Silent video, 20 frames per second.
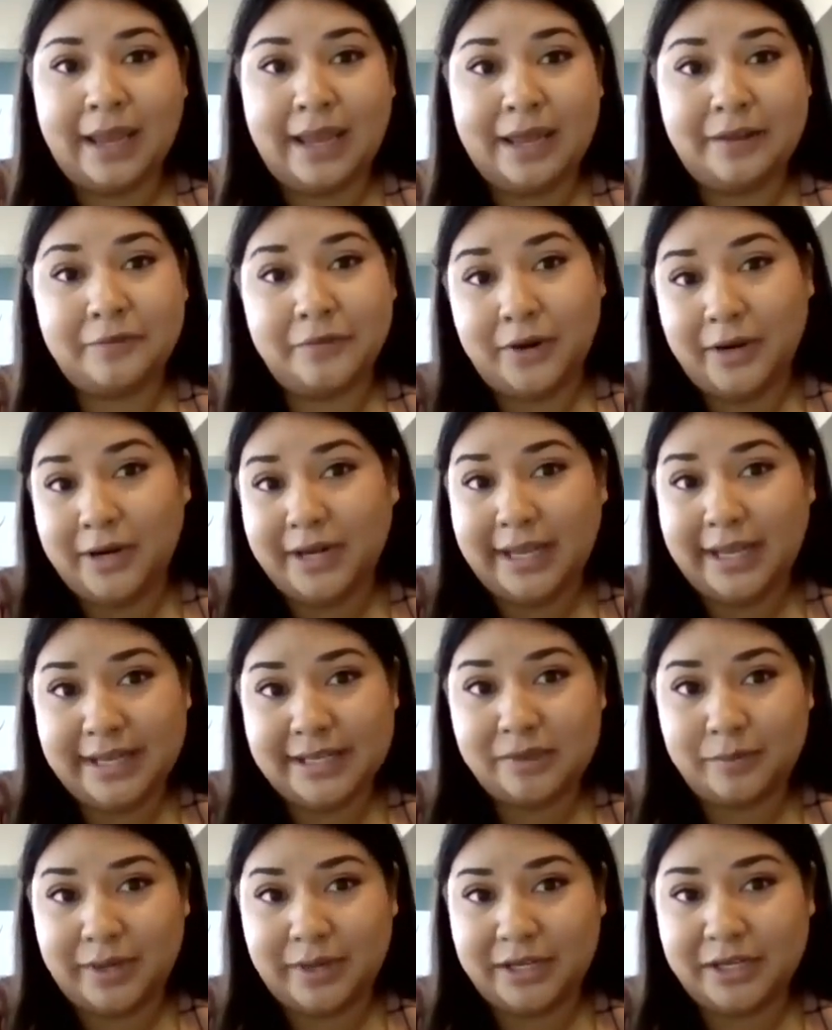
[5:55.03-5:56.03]
And for our
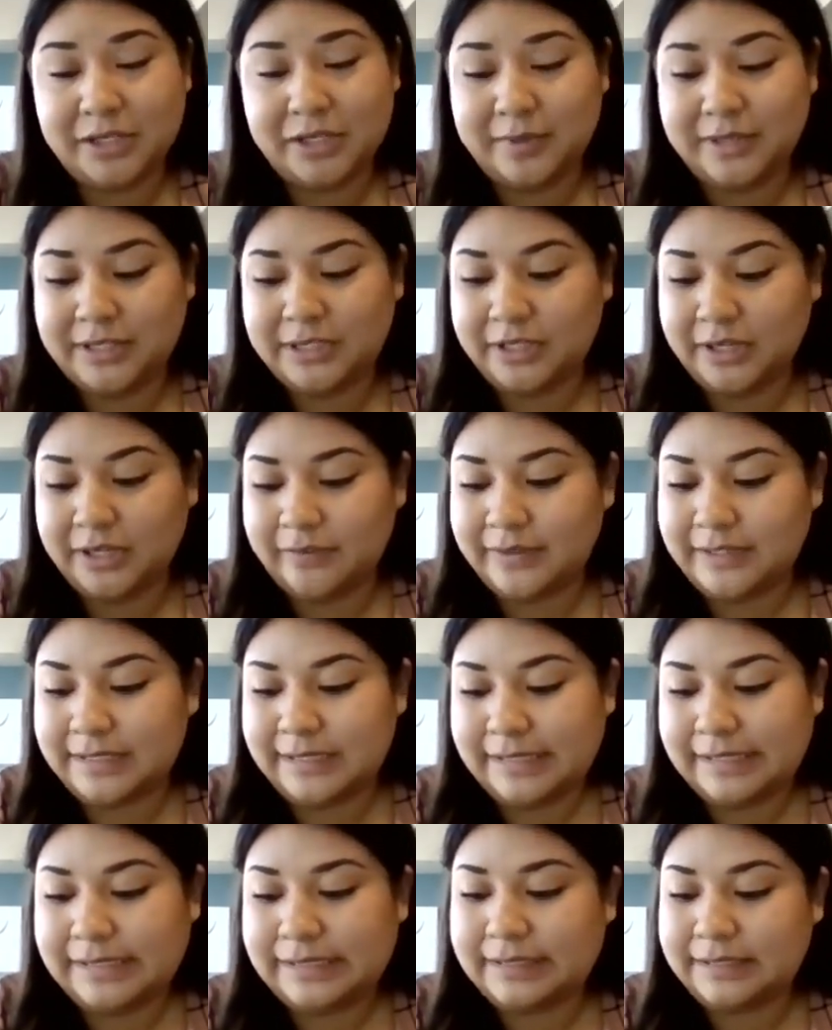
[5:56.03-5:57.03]
case management
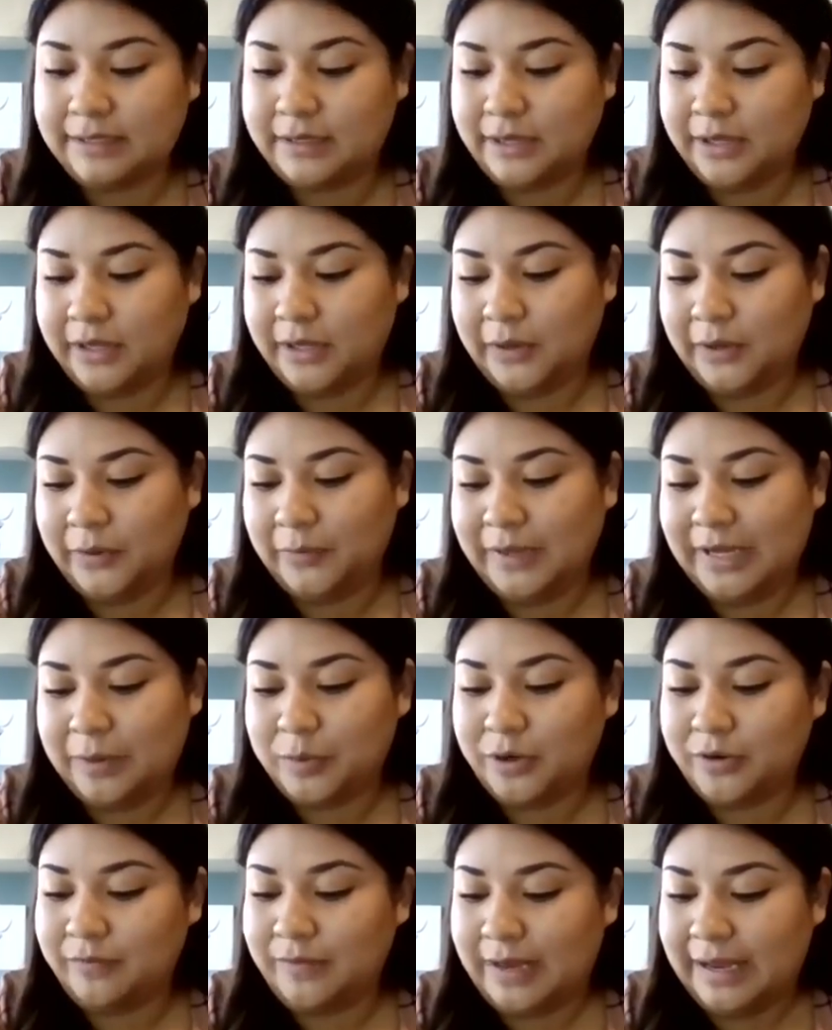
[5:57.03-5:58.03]
services, we have
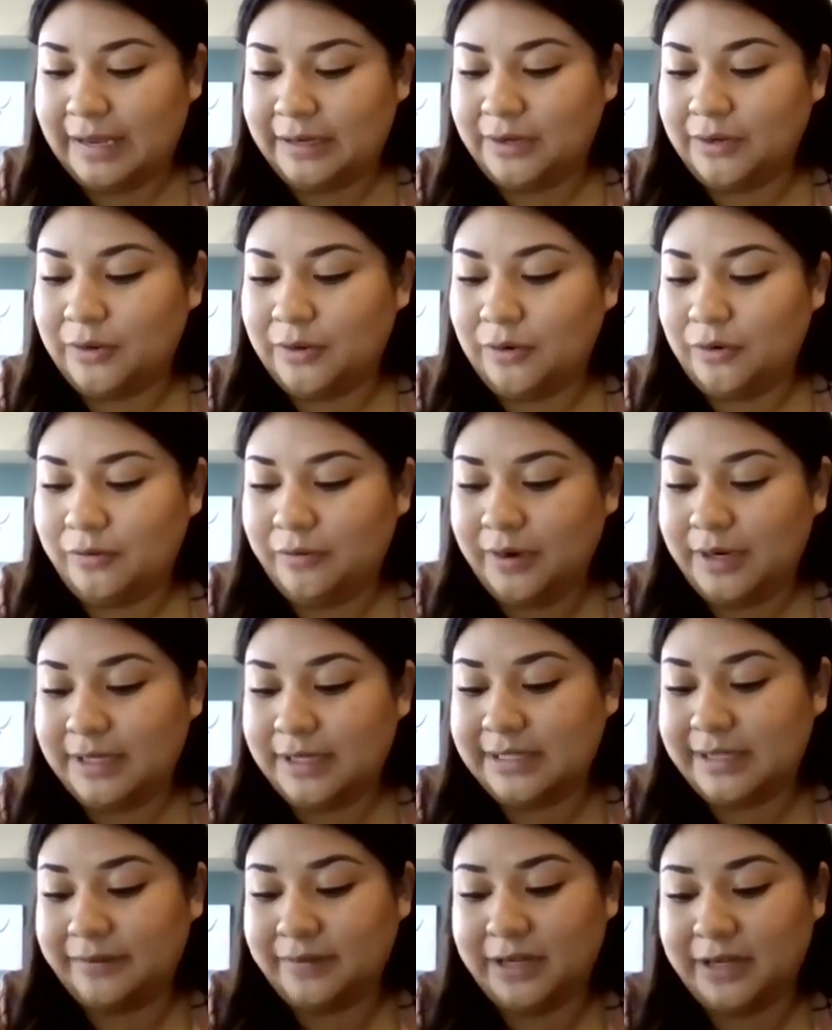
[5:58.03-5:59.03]
provided over
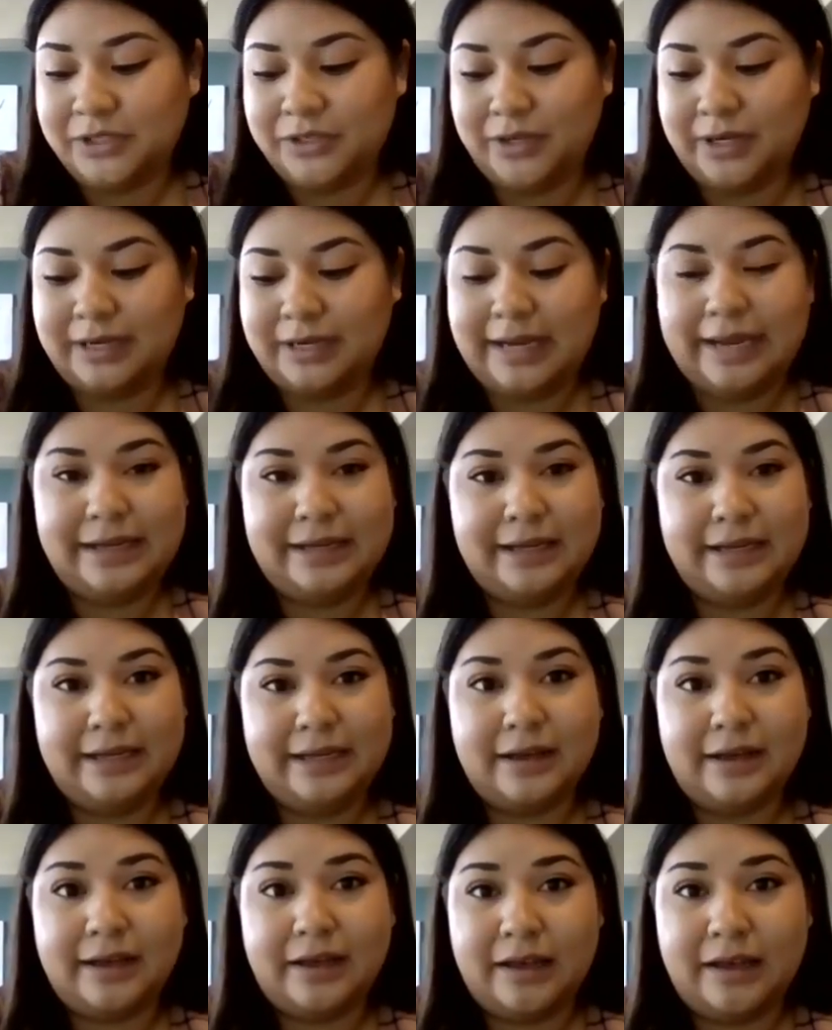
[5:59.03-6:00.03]

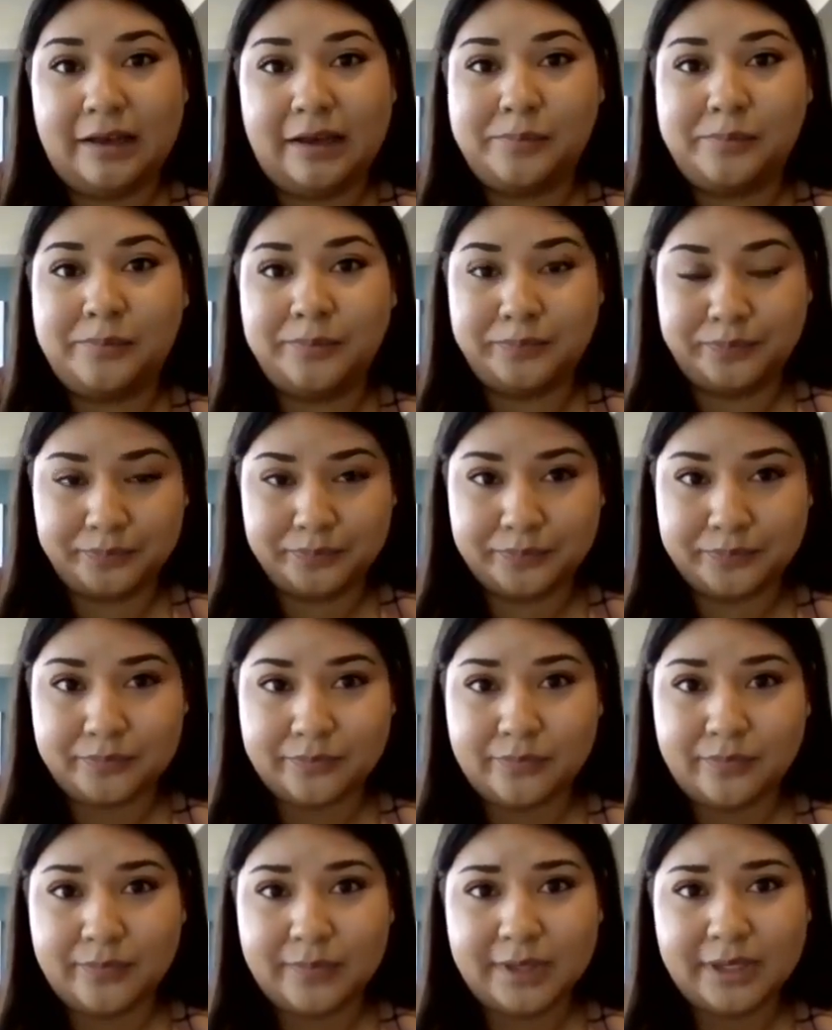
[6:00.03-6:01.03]
790
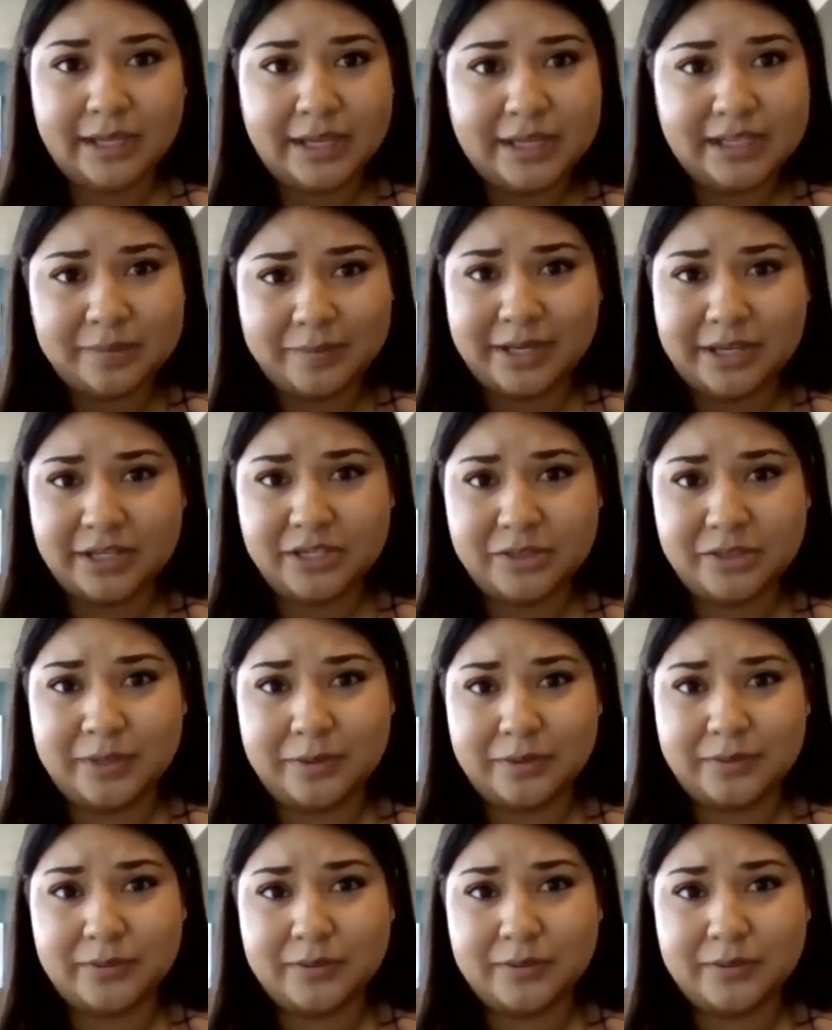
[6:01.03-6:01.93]
case management